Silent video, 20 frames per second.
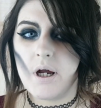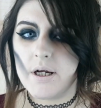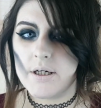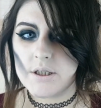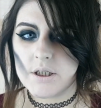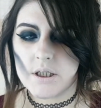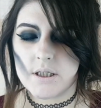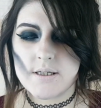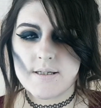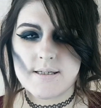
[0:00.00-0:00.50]

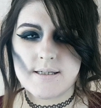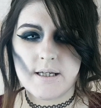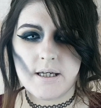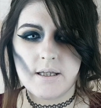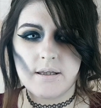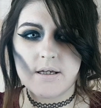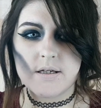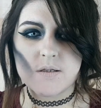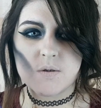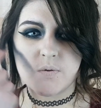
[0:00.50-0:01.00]
As you can
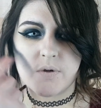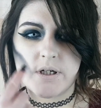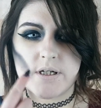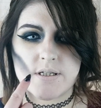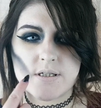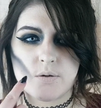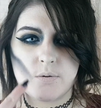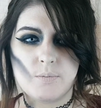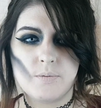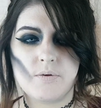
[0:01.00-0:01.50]
see, that's really
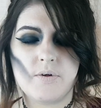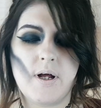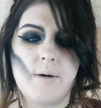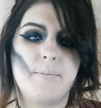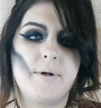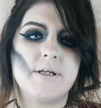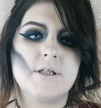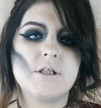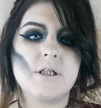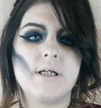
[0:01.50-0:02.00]
sculpted out
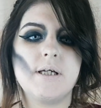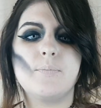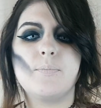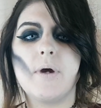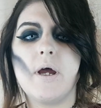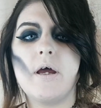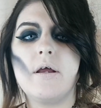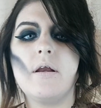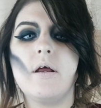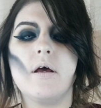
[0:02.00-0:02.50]
my
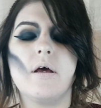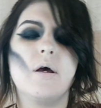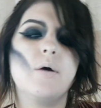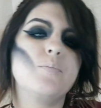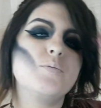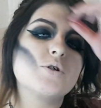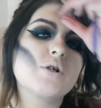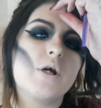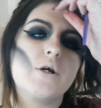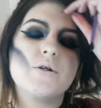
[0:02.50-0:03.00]
cheekbone.
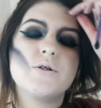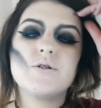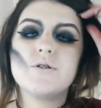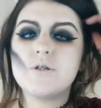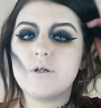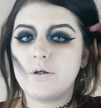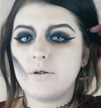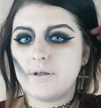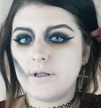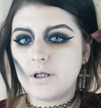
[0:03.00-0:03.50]
I'm just going to
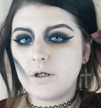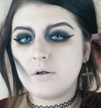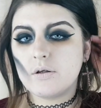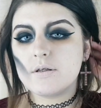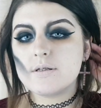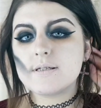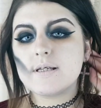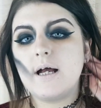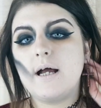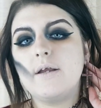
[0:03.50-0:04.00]
do the
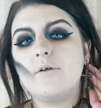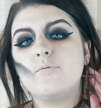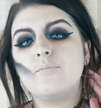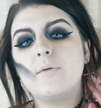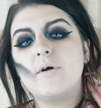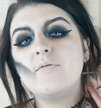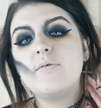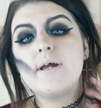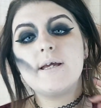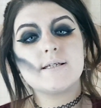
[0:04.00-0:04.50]
other side of
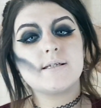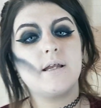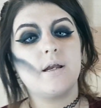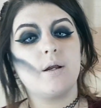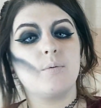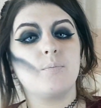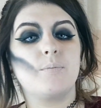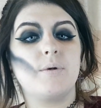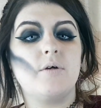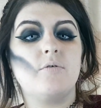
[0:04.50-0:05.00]
my face
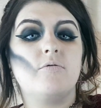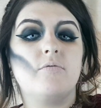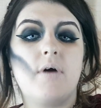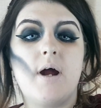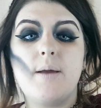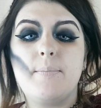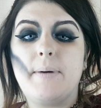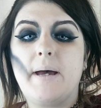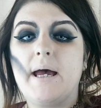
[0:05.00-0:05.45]
and I'll be right